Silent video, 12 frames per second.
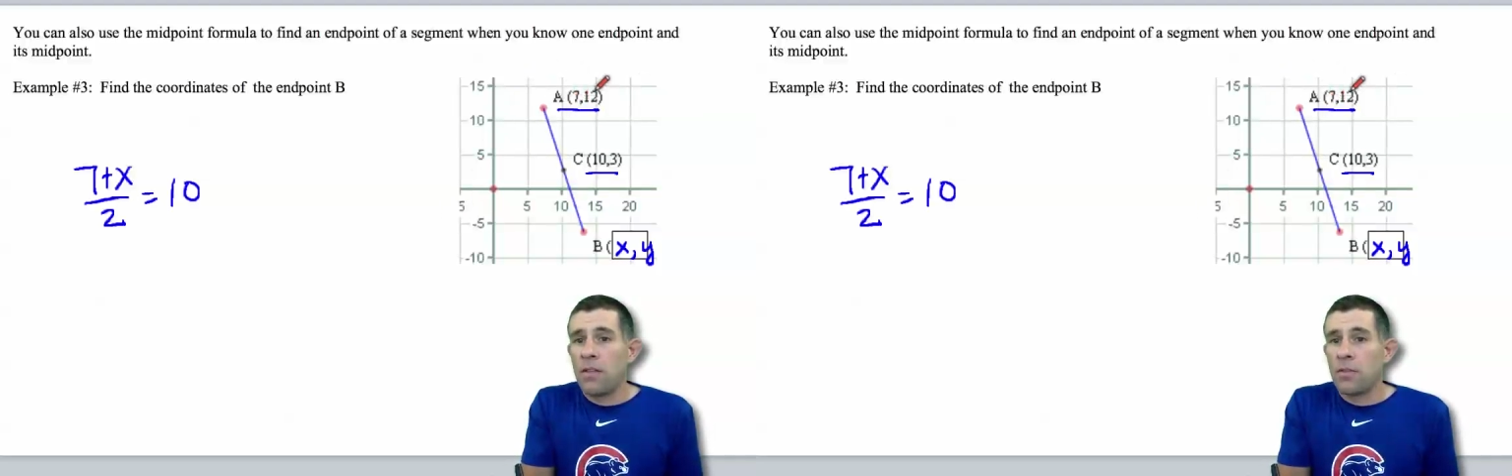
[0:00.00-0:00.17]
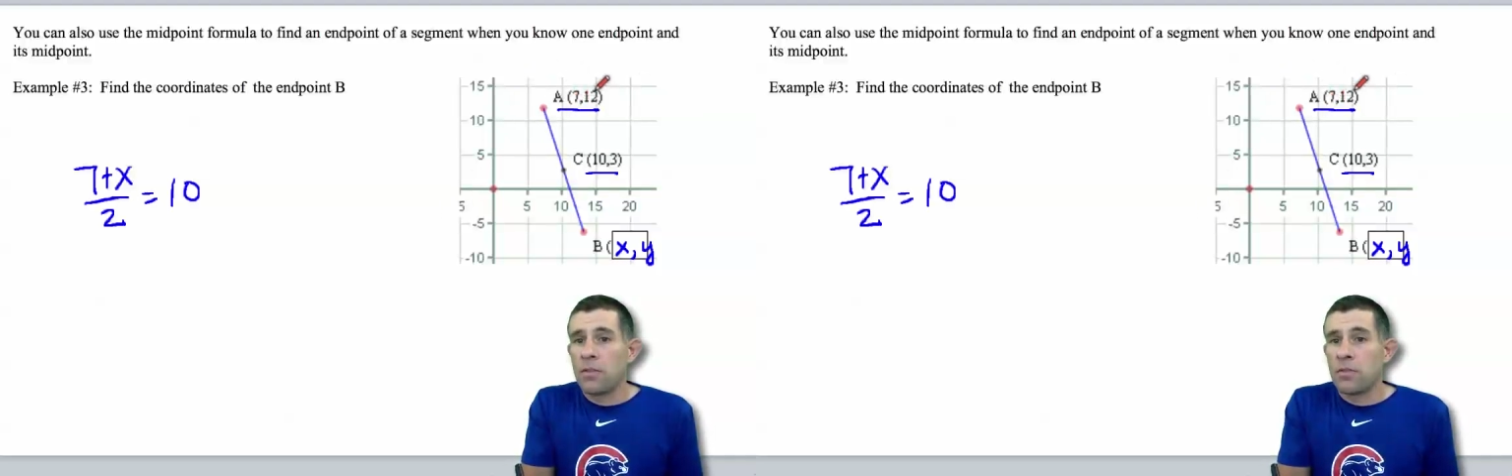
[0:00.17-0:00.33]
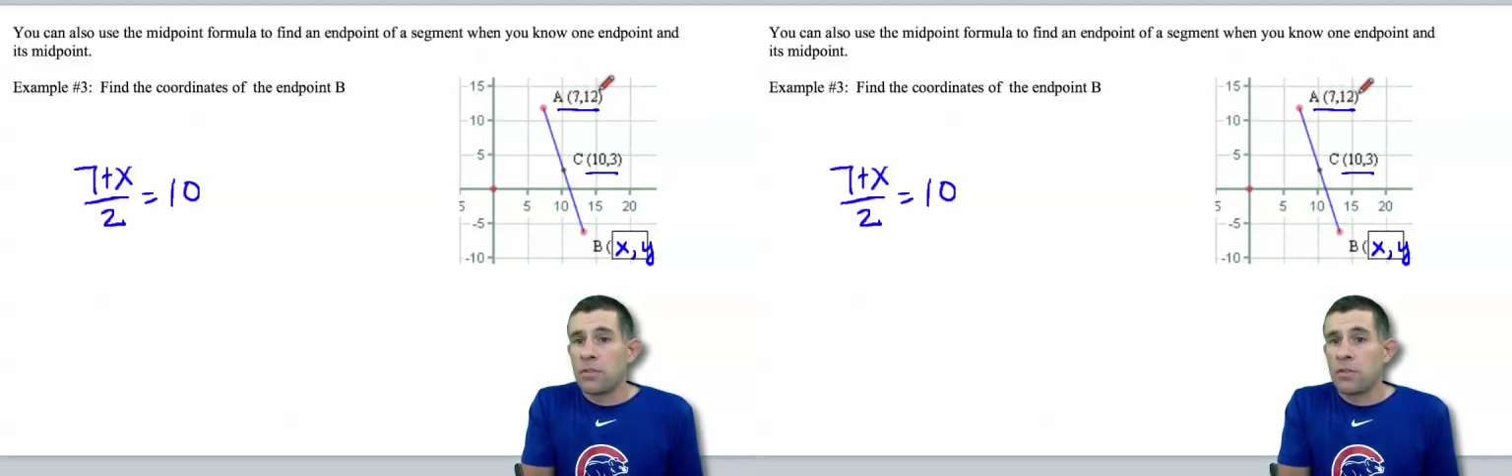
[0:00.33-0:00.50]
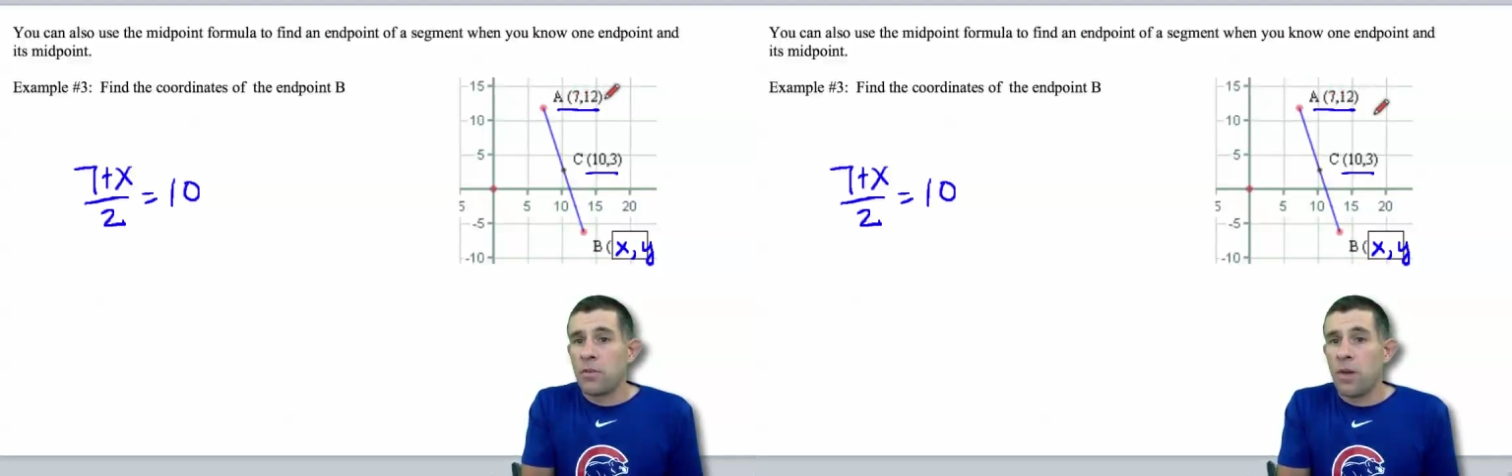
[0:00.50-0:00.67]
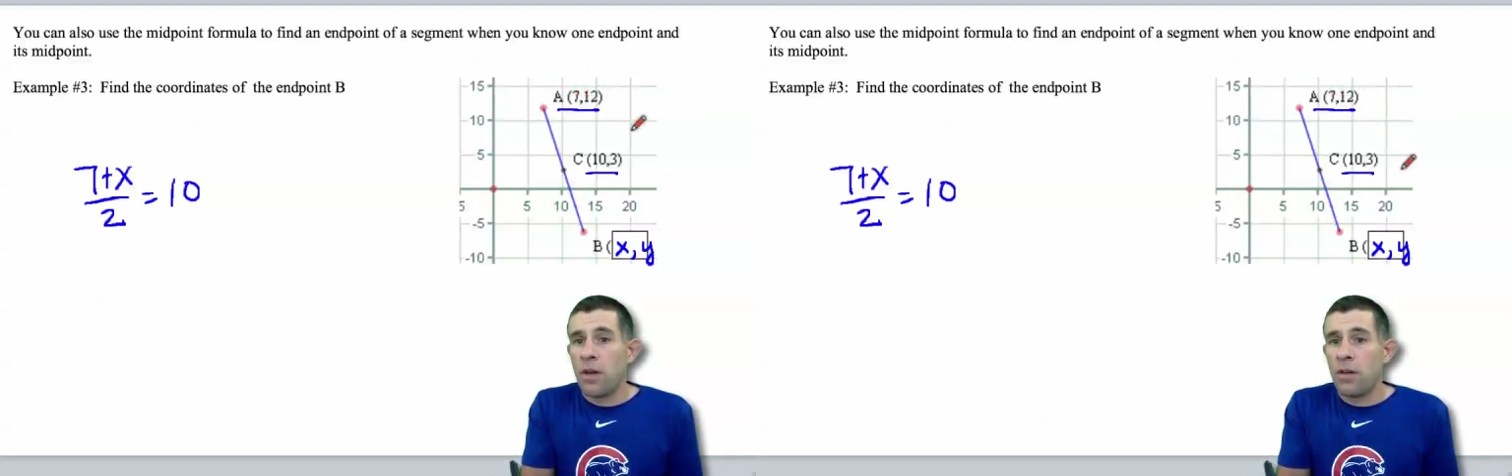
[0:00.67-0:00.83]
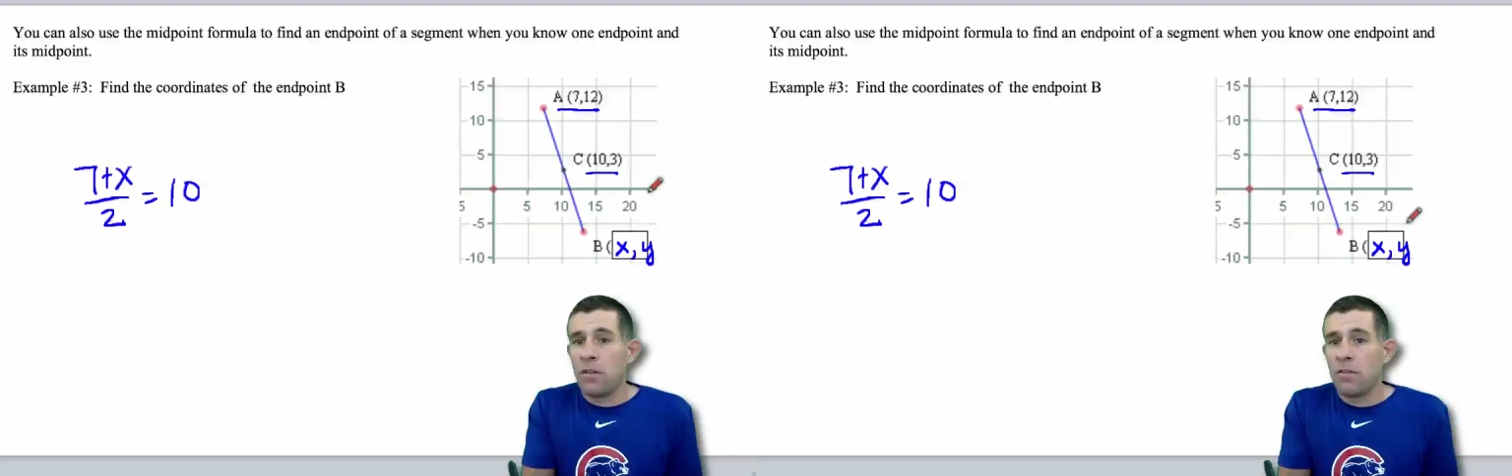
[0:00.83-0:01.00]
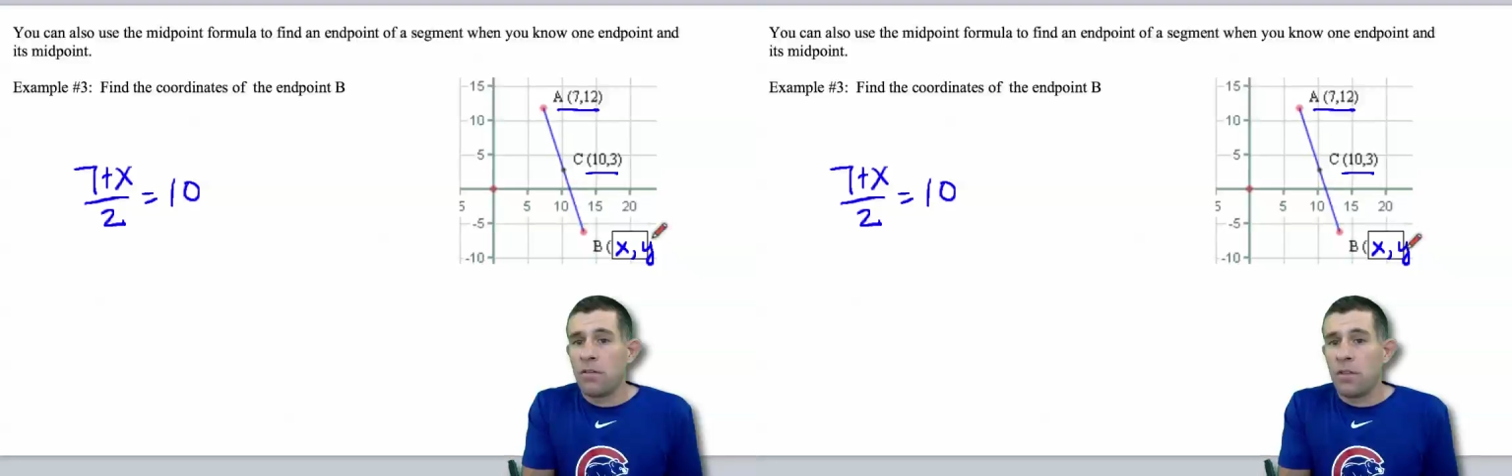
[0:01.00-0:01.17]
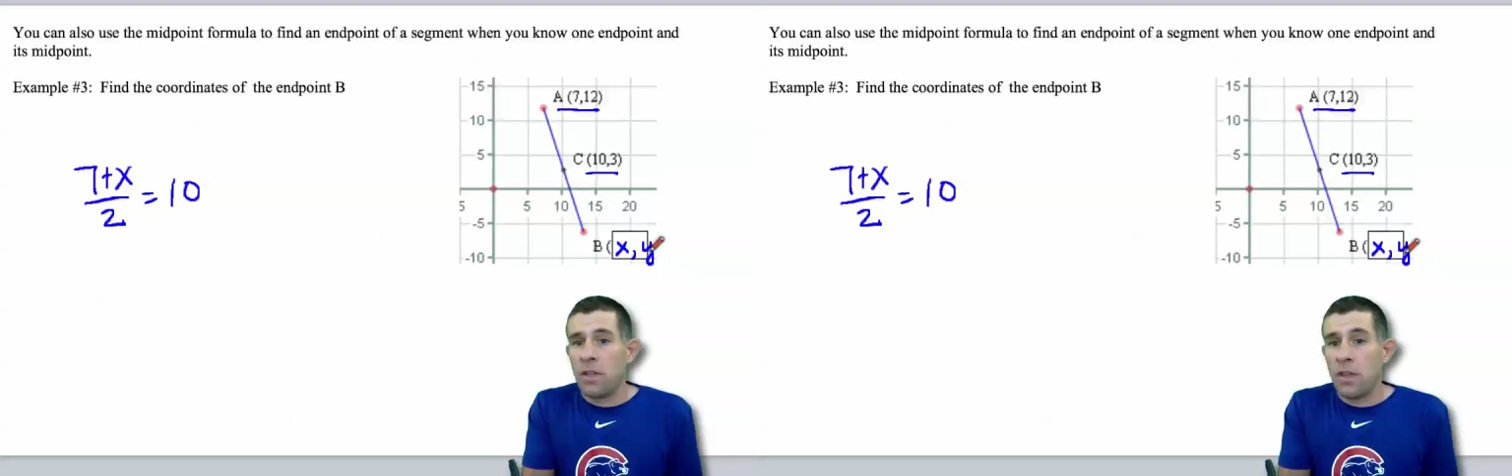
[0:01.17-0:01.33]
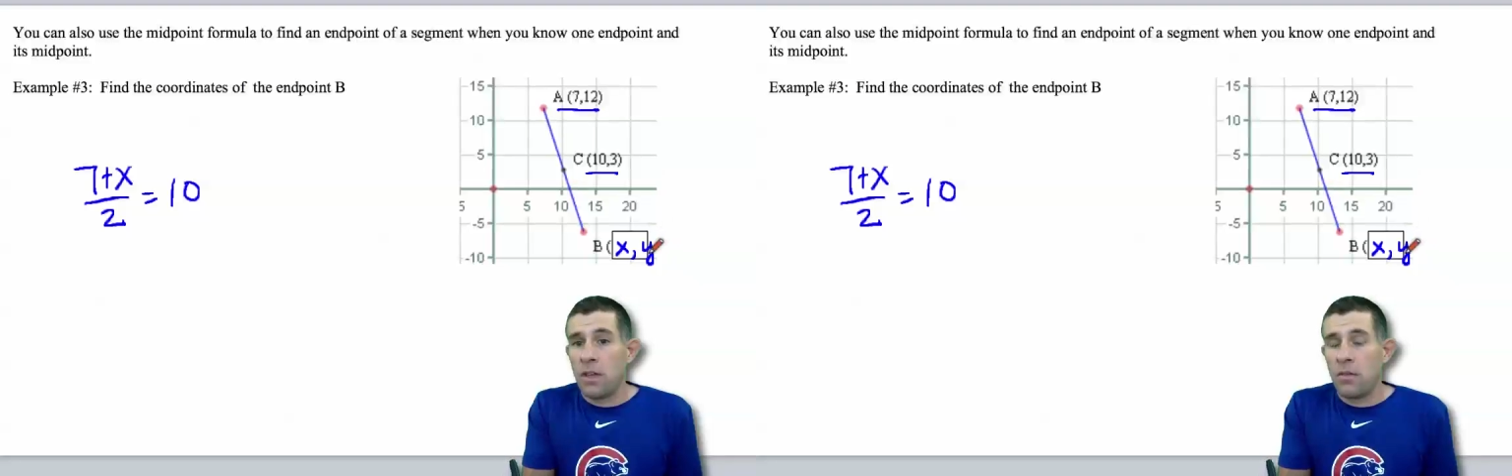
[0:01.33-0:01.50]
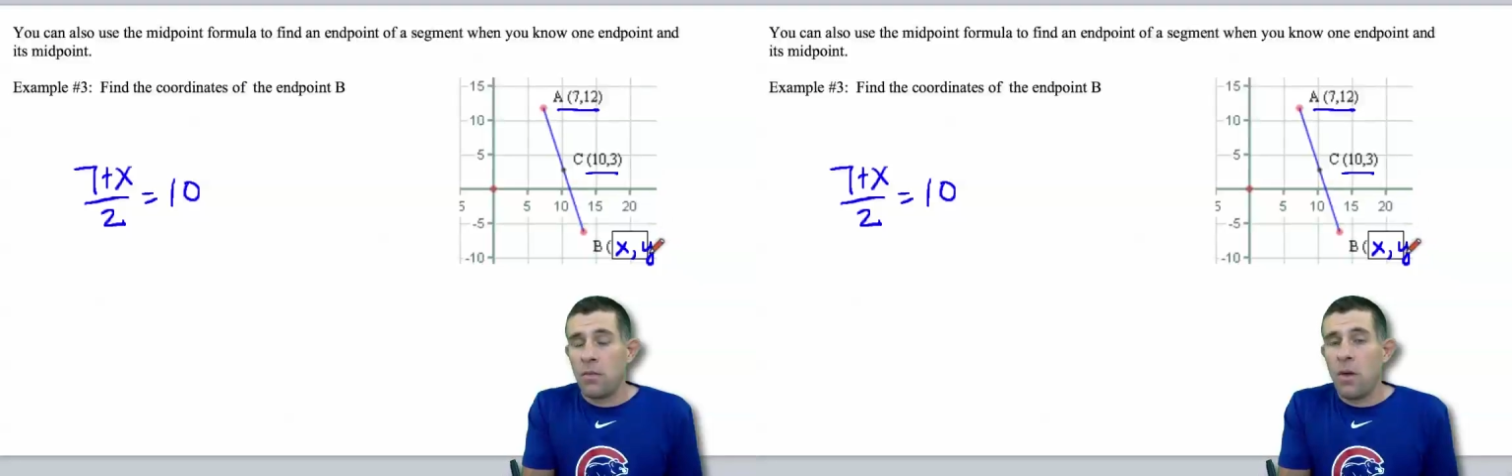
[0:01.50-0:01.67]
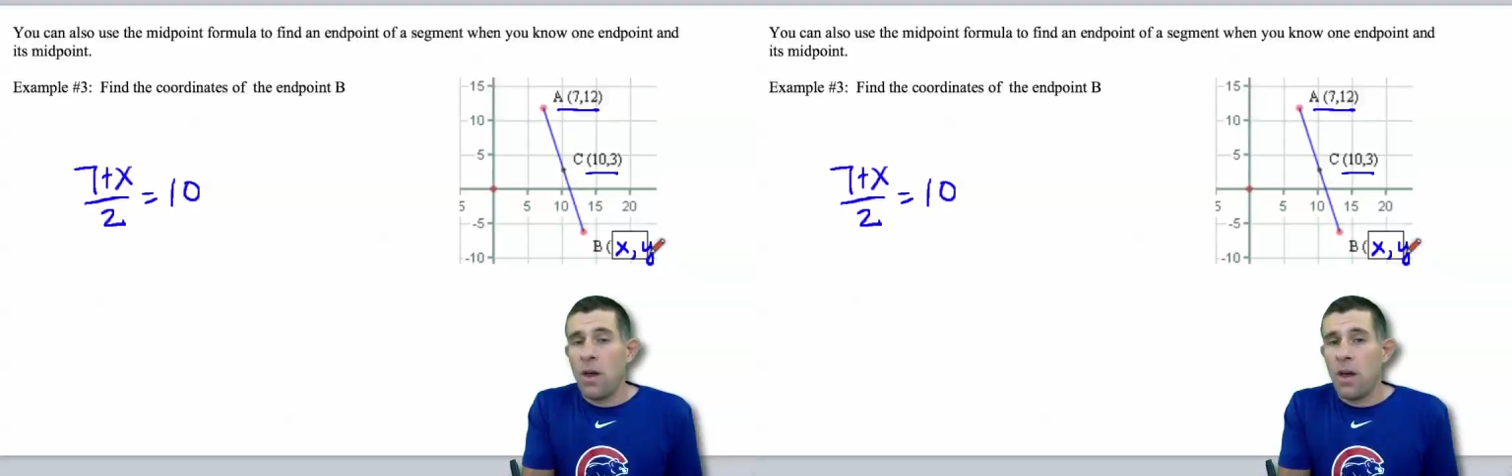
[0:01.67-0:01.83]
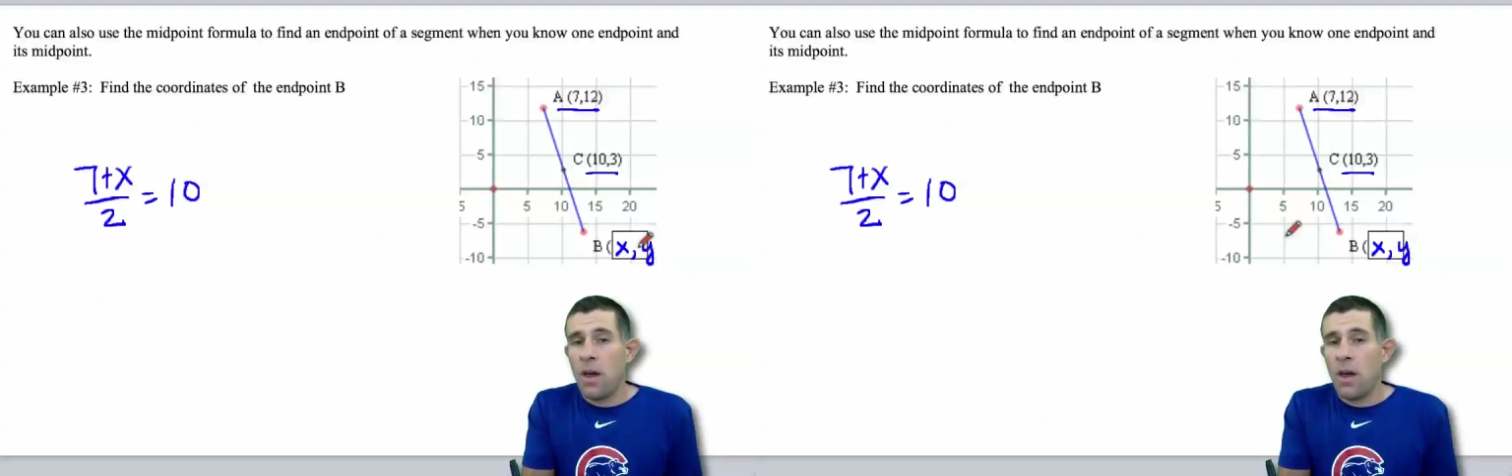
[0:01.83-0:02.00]
which were 12 and
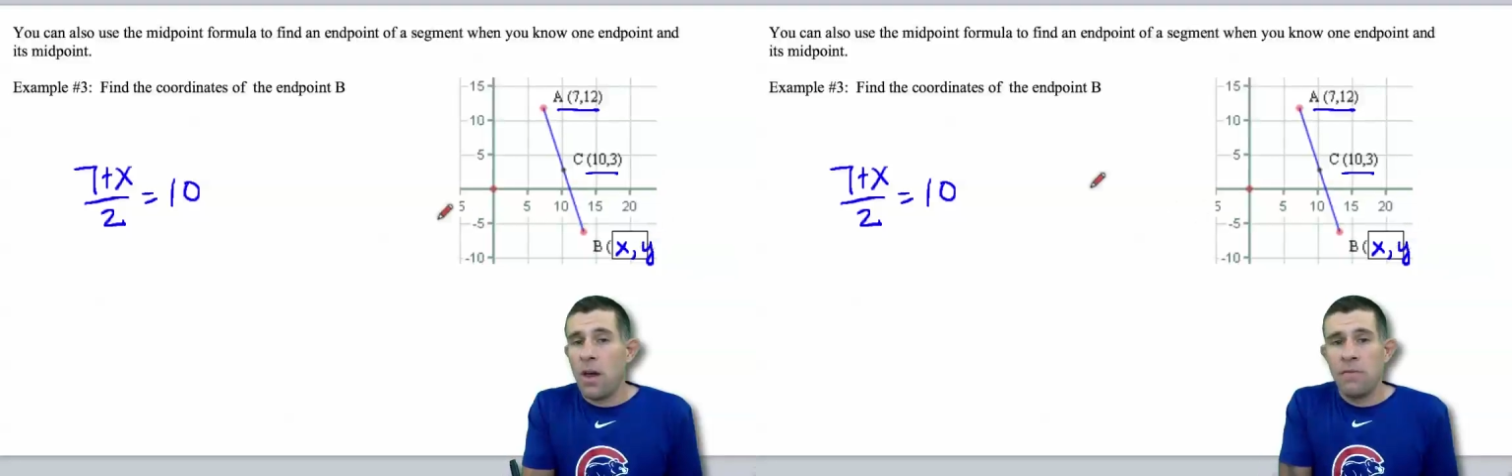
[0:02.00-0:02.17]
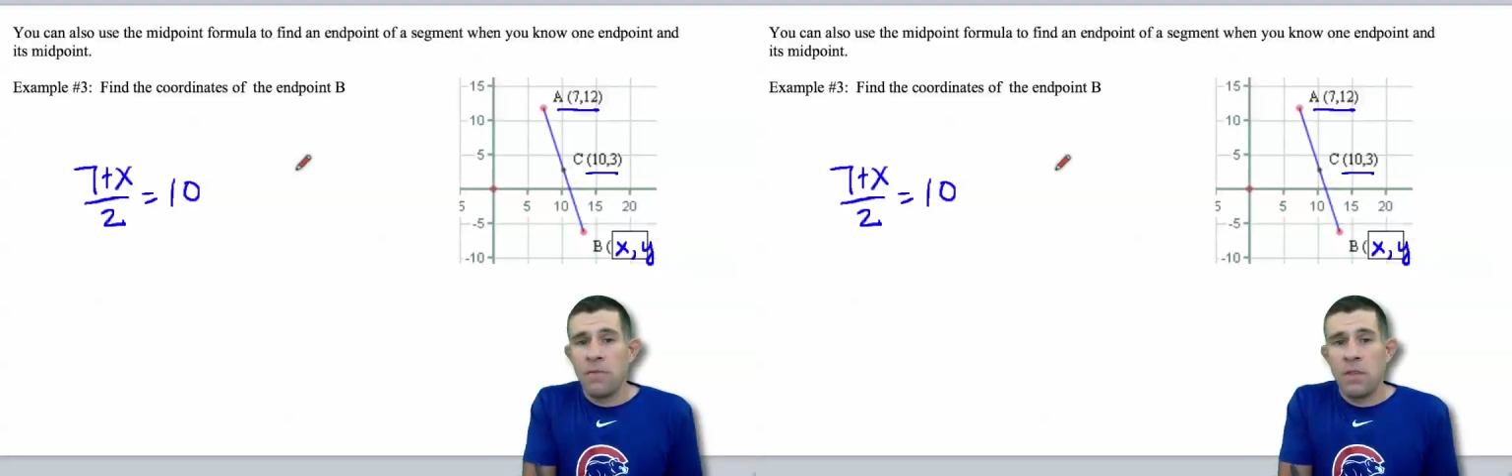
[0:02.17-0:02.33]
y,